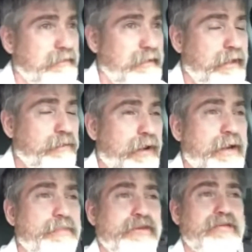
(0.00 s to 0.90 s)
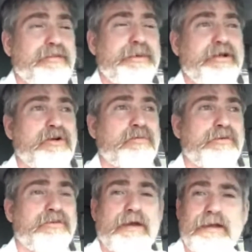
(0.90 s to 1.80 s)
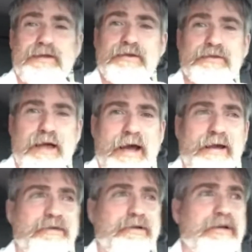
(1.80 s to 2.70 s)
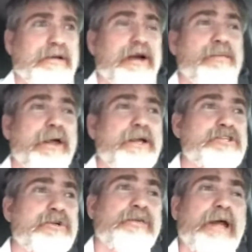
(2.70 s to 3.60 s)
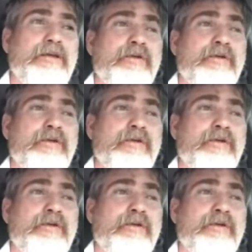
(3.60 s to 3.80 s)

Anyway, I'm Steve Ben-Nun with Israeli News Live. God bless you. Thank you.